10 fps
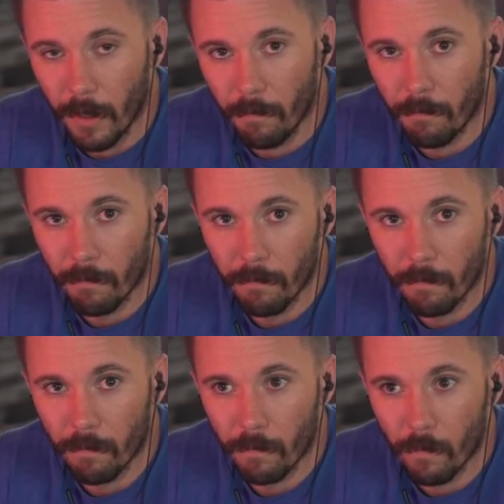right?
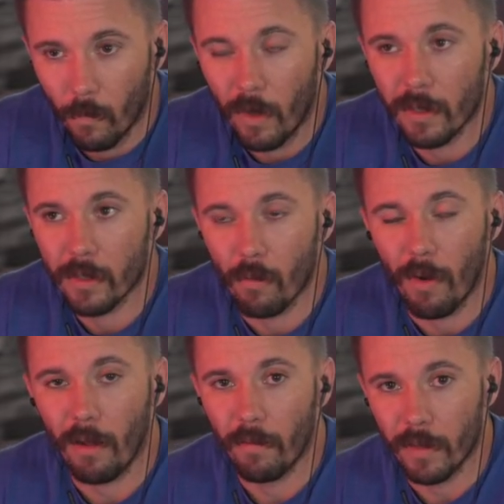What is the
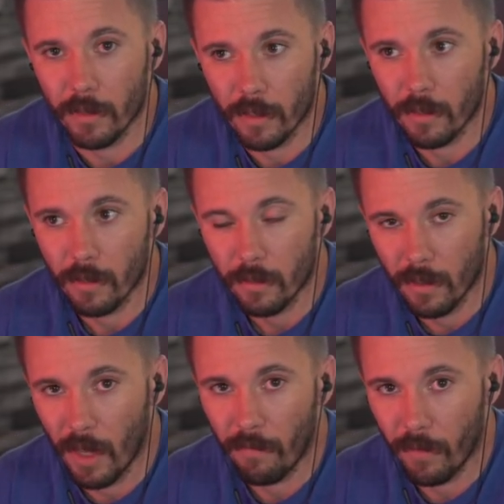relevance
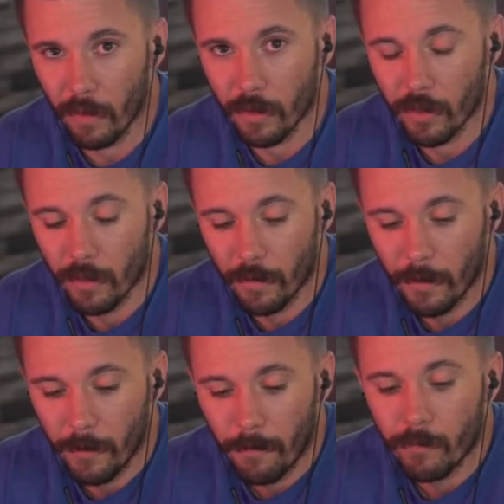to that footage?
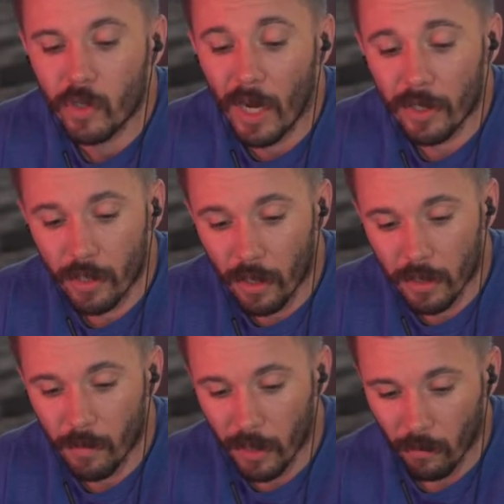Josh
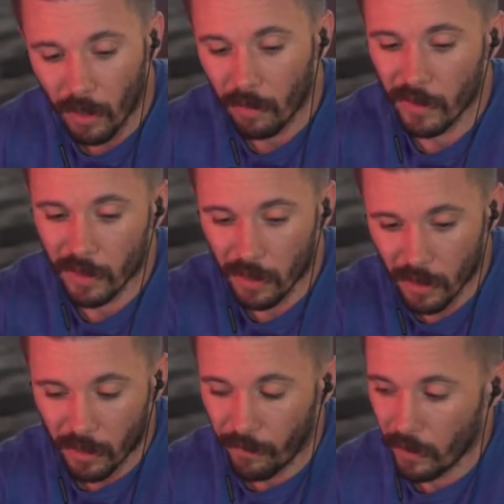talks about the relevance to
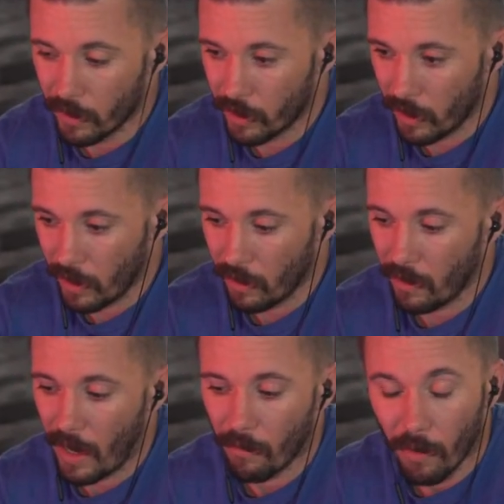this footage
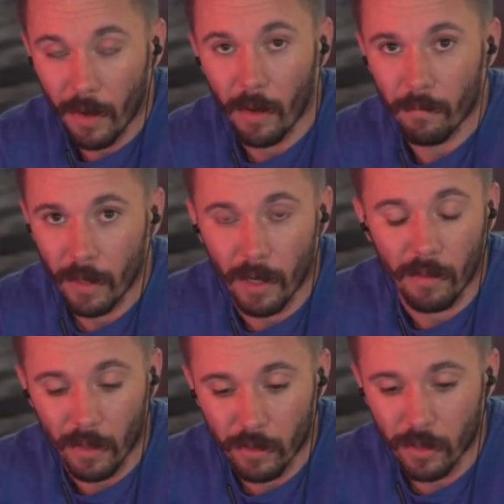in that write-up, and I
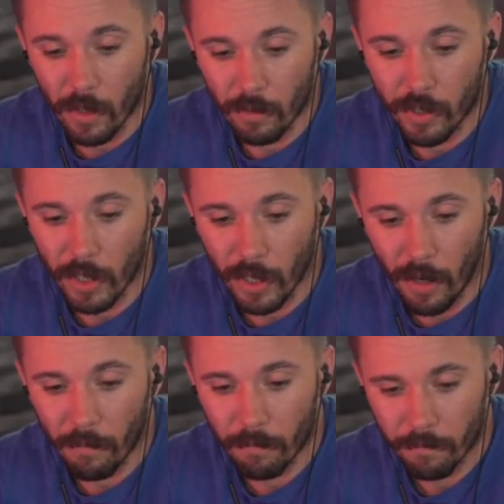think you should go and check it
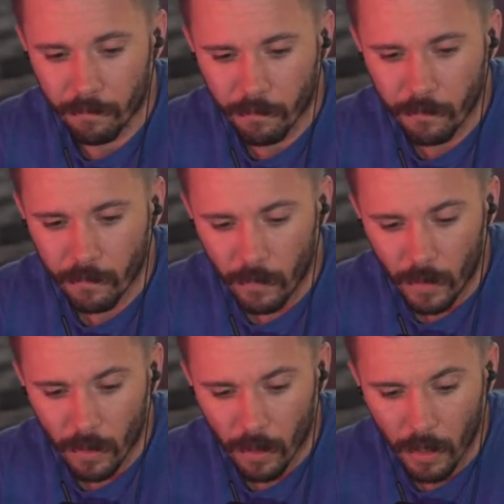out.
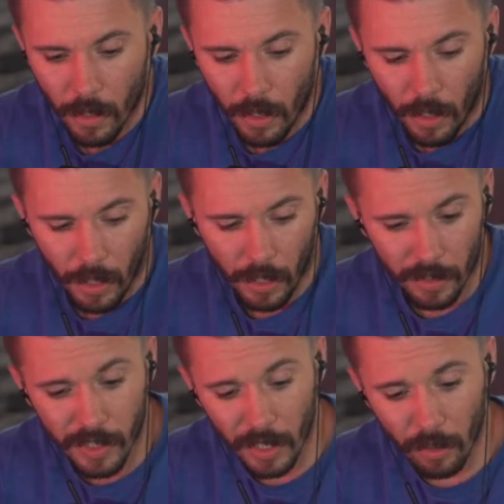
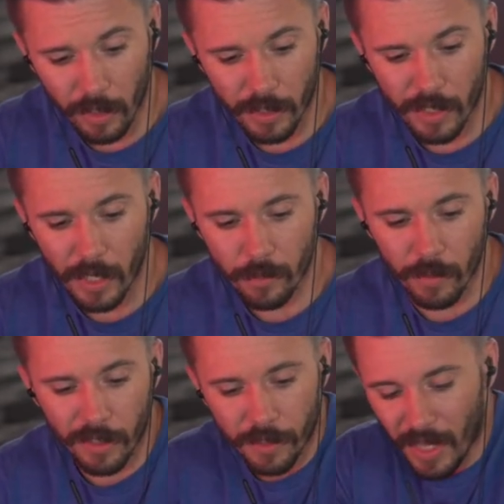Let's take a look at this next
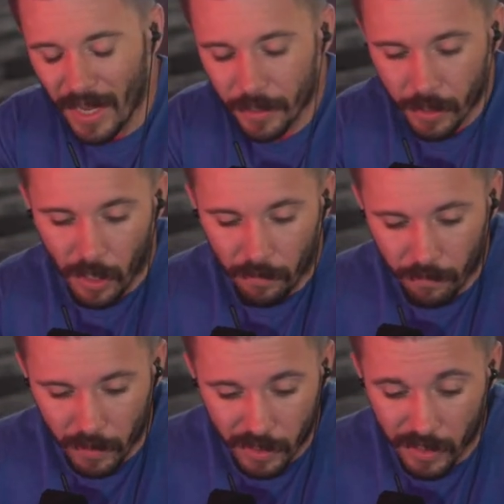one. This is
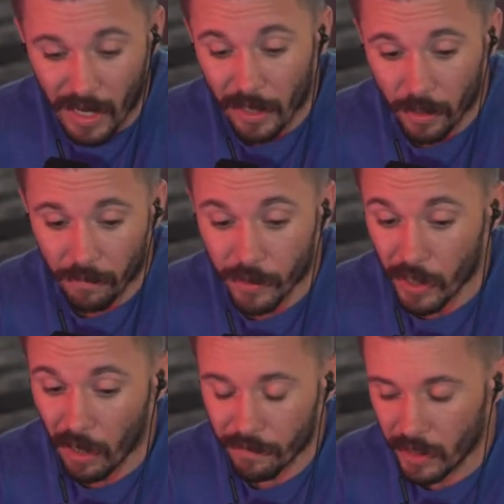Azov. This is an Azov
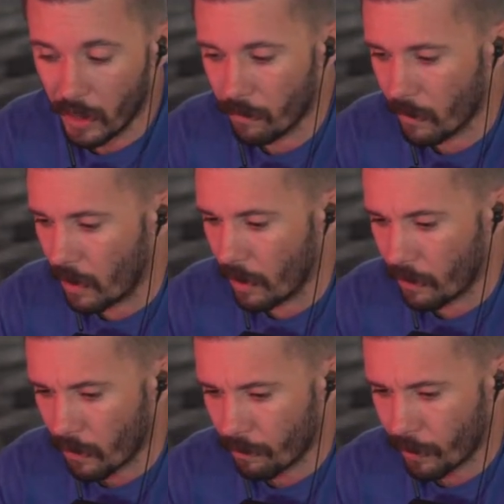soft team,
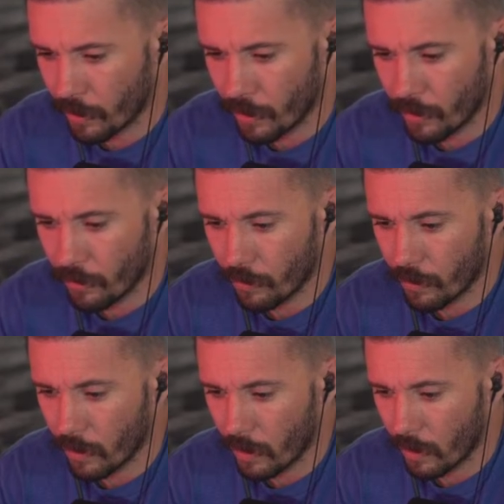3rd
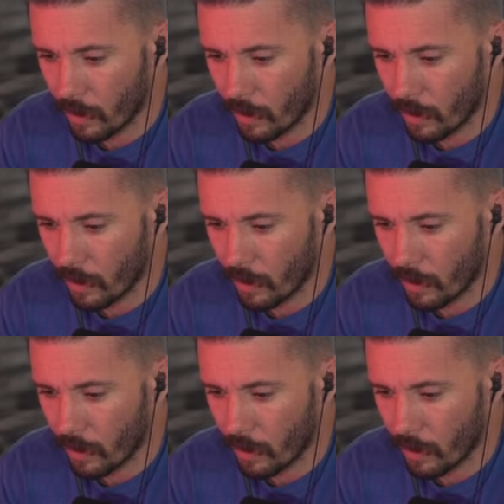Platoon.